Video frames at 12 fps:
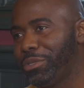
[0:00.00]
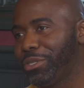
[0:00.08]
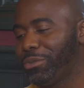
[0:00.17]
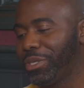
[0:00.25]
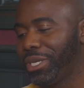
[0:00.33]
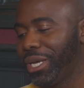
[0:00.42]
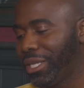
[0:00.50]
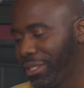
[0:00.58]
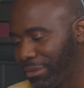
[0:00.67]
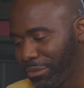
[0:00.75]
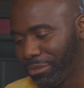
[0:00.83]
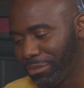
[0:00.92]
you this
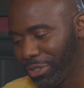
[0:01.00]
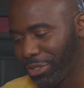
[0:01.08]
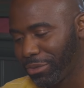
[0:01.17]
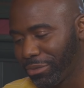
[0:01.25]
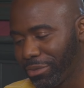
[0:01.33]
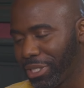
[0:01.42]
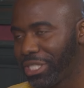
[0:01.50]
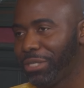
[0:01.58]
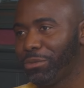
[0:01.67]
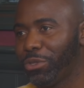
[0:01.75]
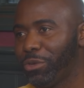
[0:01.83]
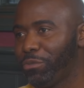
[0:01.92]
weekend. You know, the
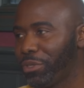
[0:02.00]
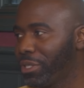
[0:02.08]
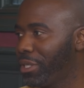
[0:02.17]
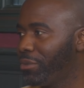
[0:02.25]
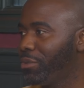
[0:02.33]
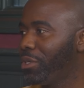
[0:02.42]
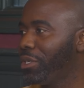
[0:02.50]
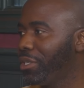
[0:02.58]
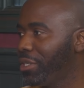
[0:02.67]
team's not doing particularly well.